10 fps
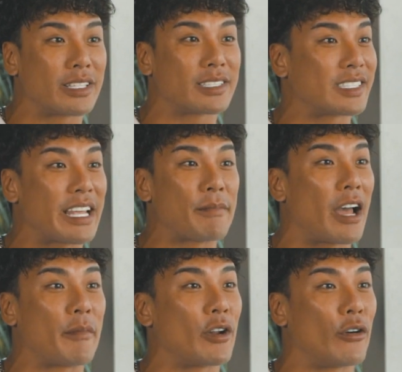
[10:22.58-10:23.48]
at the same
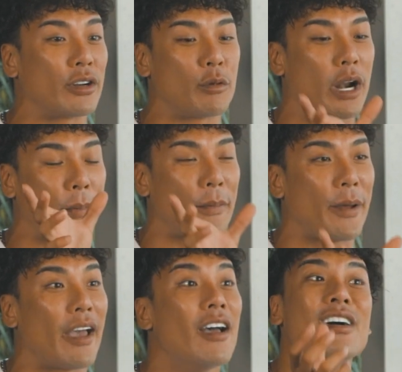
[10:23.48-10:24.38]
time in order what I
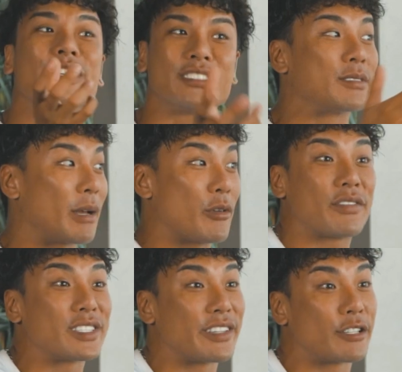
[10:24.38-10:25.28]
prepare. Sometimes you have
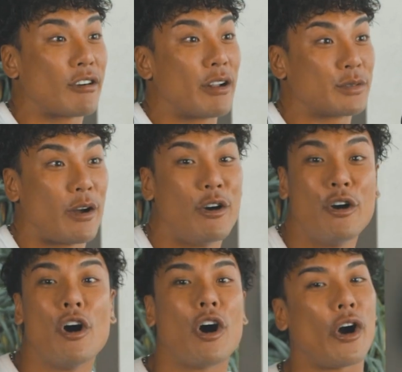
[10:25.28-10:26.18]
to see the crowd as well.
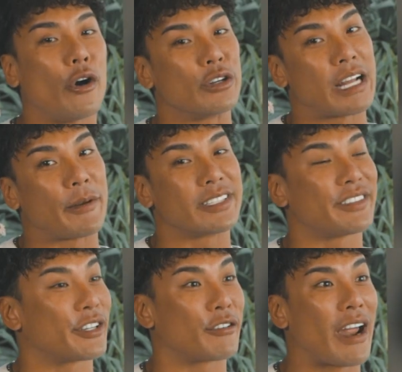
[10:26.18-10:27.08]
Oh, damn it,
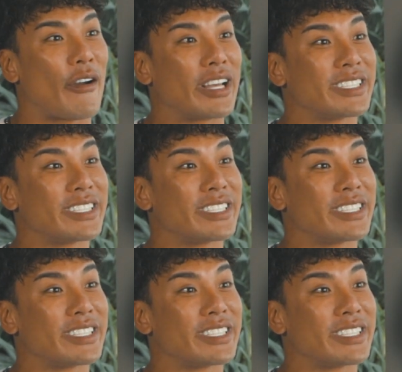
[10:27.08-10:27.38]
the crowd